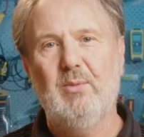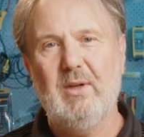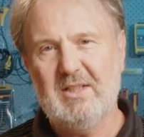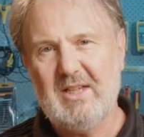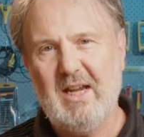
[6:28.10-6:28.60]
we're
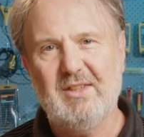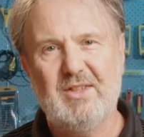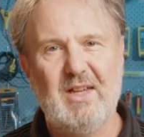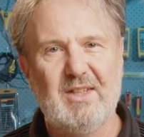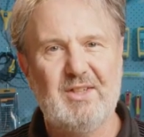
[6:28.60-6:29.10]
going to take
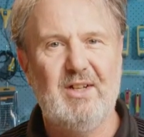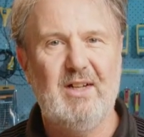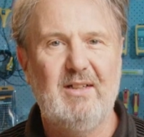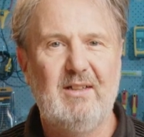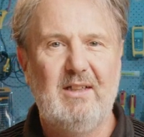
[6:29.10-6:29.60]
this
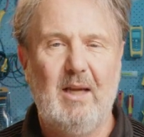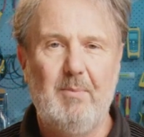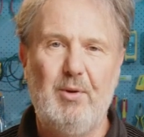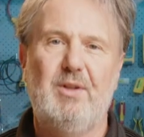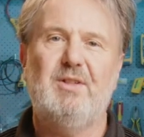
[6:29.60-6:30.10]
outside and
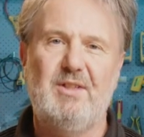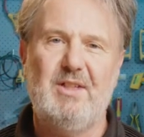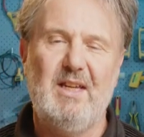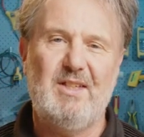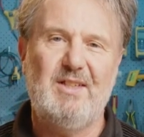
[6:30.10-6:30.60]
put it to
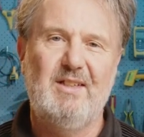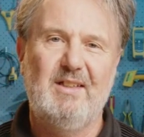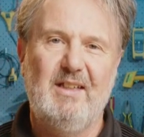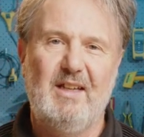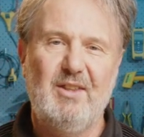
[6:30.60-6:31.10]
test
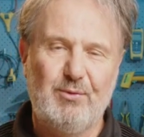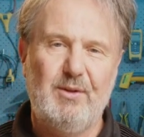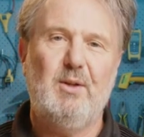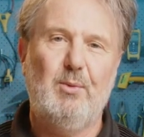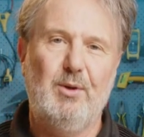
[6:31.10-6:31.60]
in the
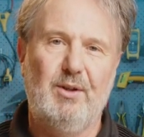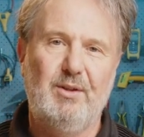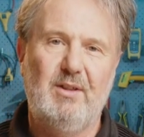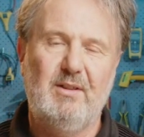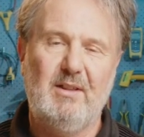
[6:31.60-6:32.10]
real
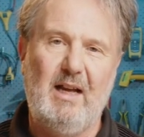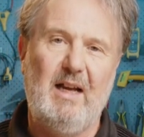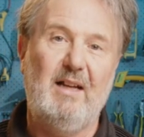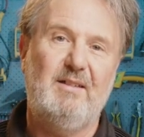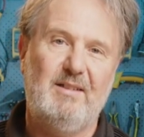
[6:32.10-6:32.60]
world
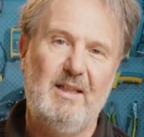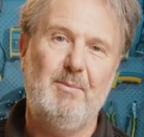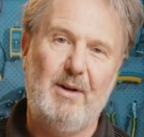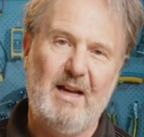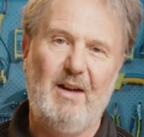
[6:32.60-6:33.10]
in
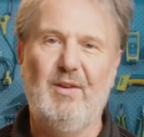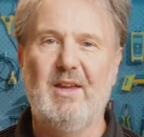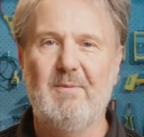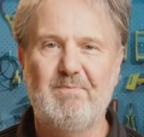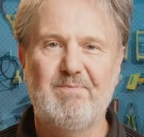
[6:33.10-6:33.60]
my
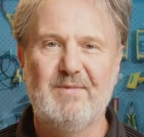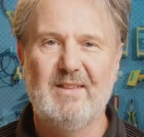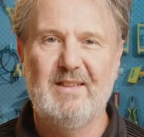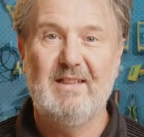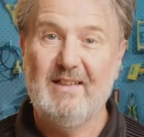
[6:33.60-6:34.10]
RV.
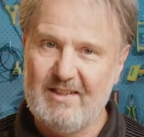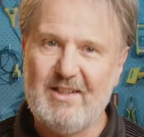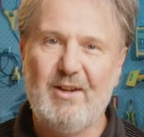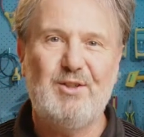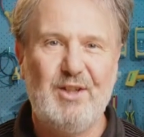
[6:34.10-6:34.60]
Let's
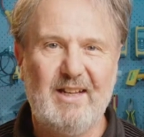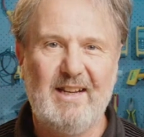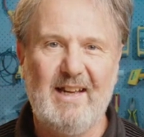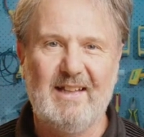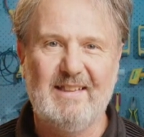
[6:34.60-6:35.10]
go and check it
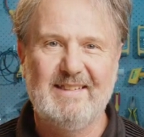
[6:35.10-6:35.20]
out.